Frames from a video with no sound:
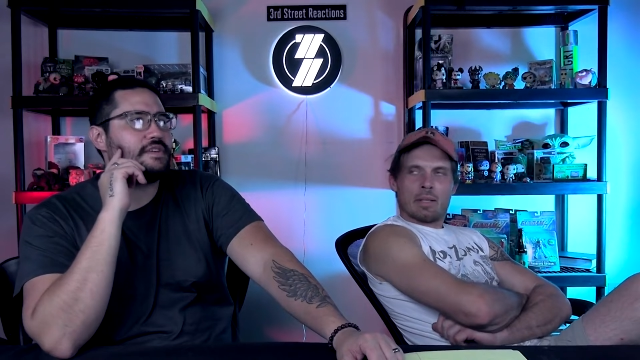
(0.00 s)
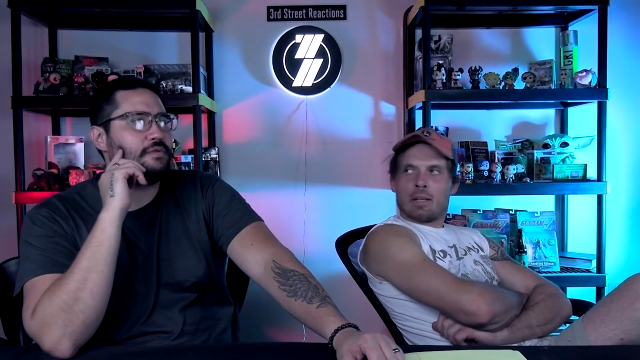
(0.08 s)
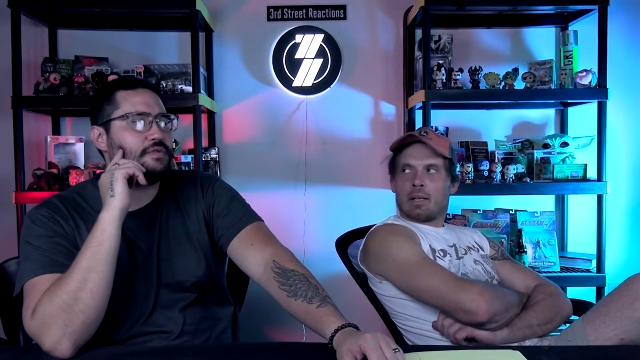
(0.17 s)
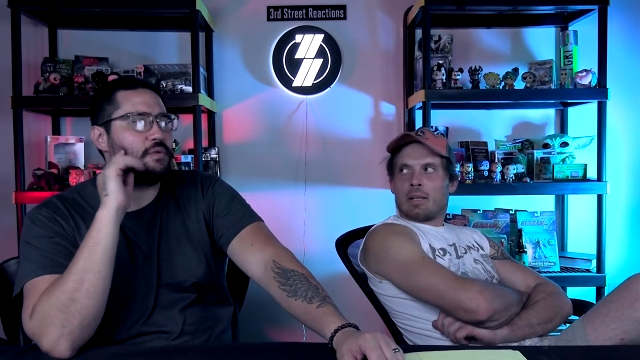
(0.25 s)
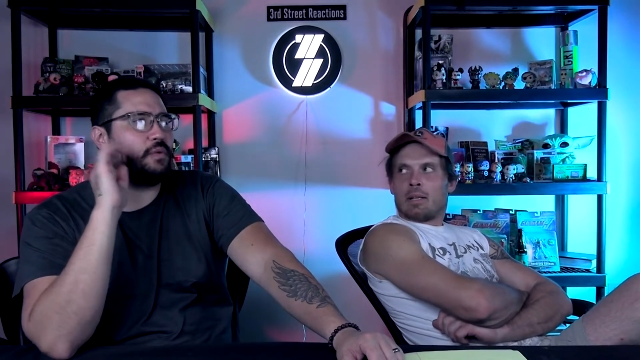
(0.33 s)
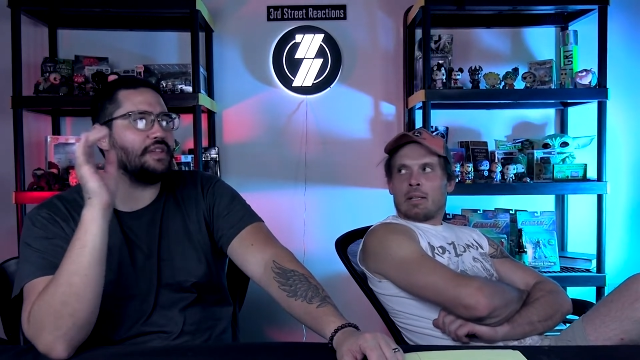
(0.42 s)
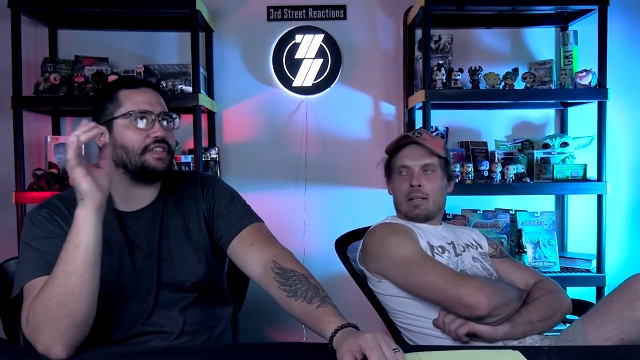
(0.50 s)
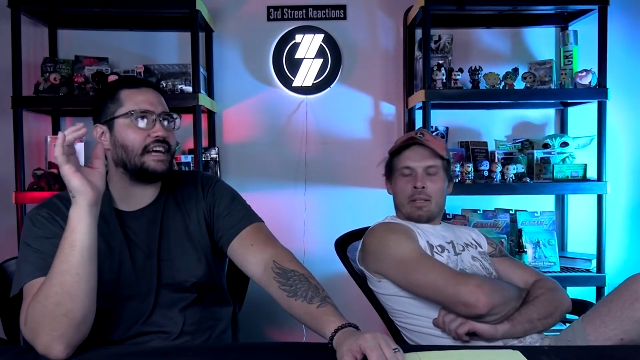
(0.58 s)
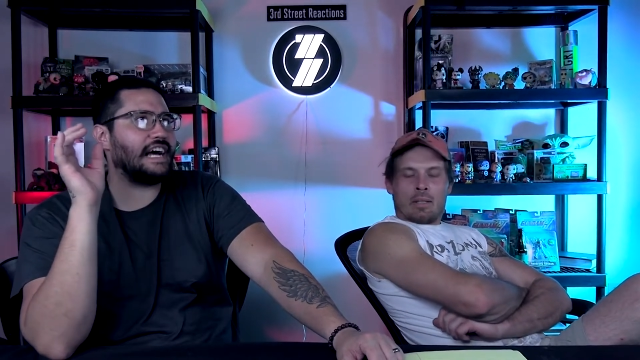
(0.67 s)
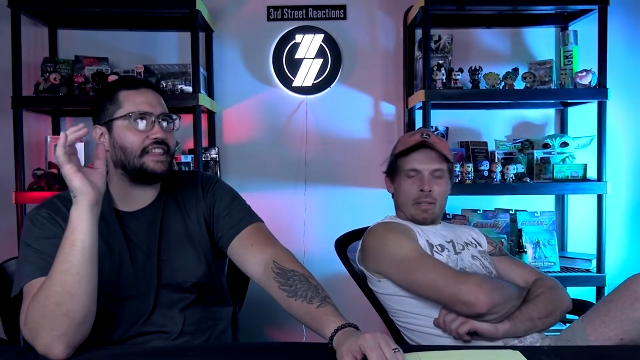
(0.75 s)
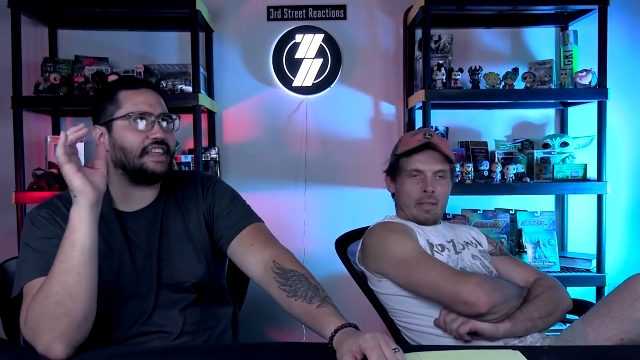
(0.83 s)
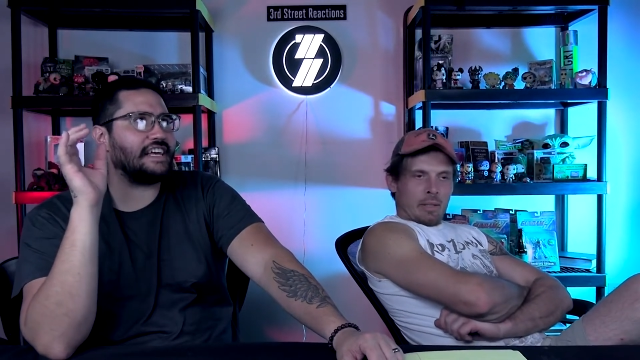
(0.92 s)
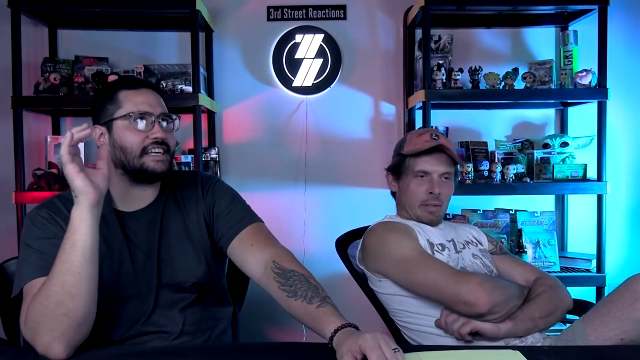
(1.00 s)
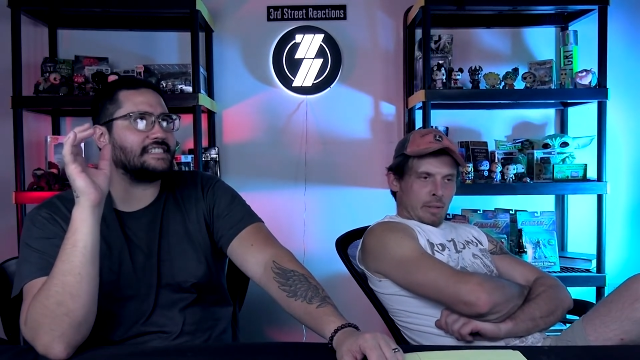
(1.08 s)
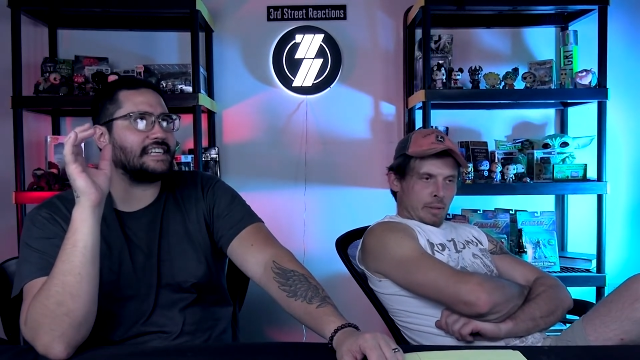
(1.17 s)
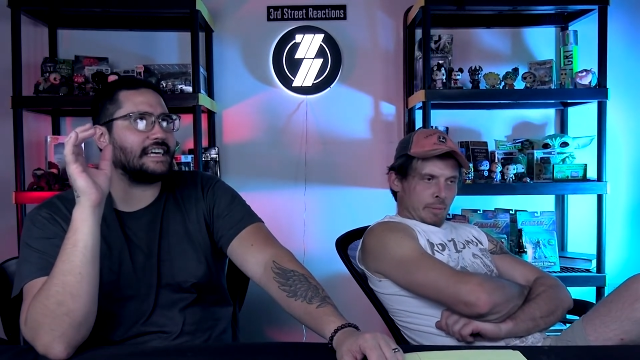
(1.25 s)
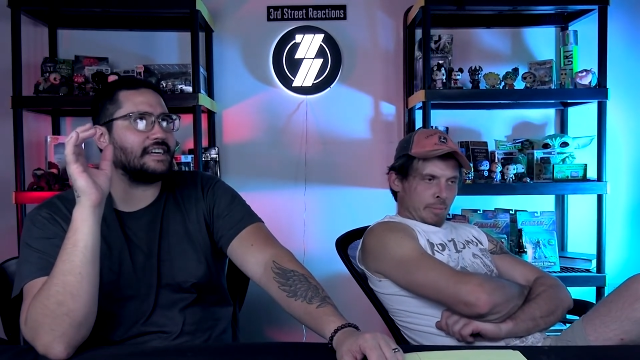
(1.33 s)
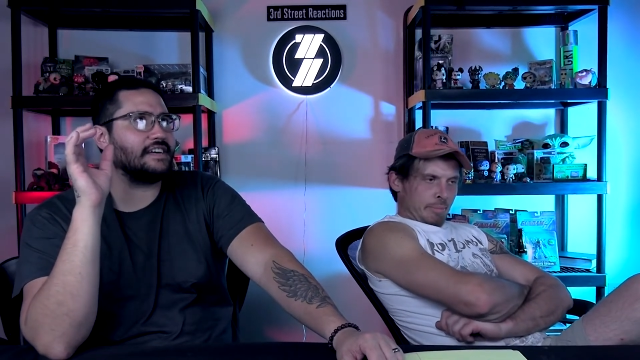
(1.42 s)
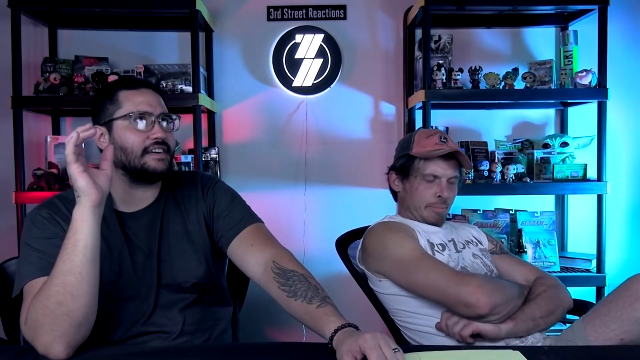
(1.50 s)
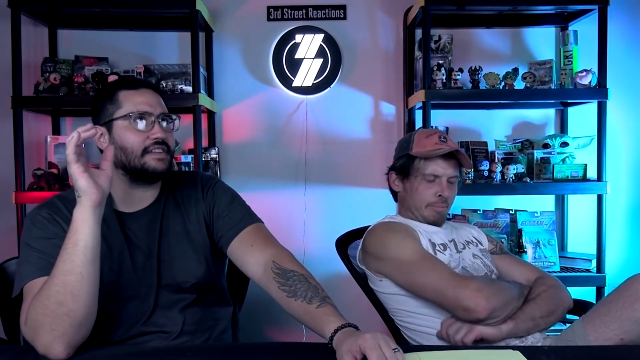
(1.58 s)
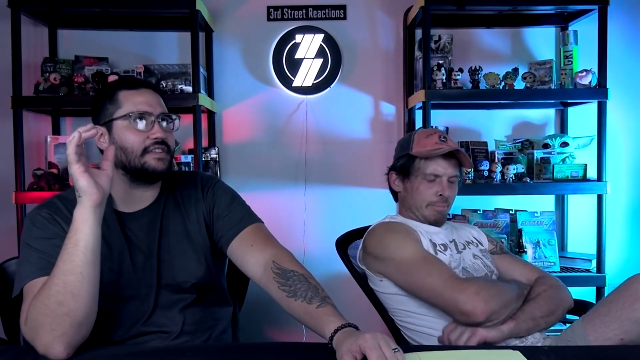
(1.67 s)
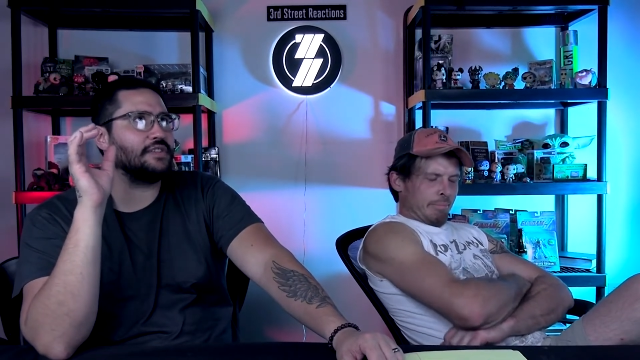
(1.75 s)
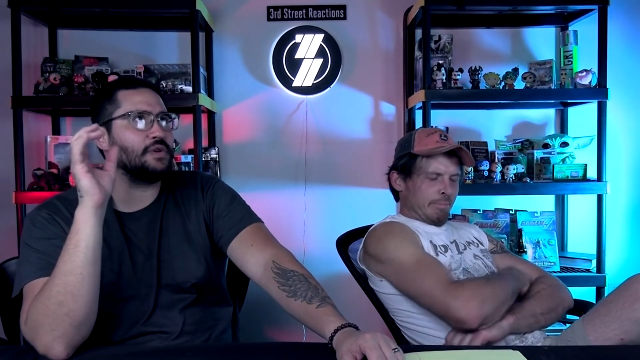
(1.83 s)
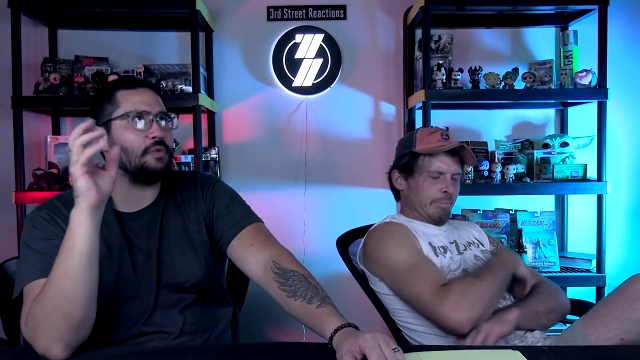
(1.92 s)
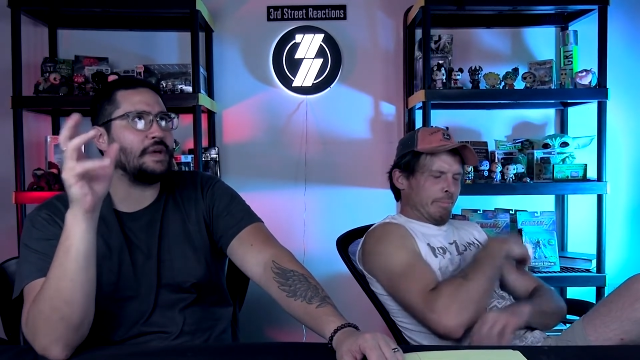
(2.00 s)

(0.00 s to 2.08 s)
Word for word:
Speaker 1: the the one thing I think is like the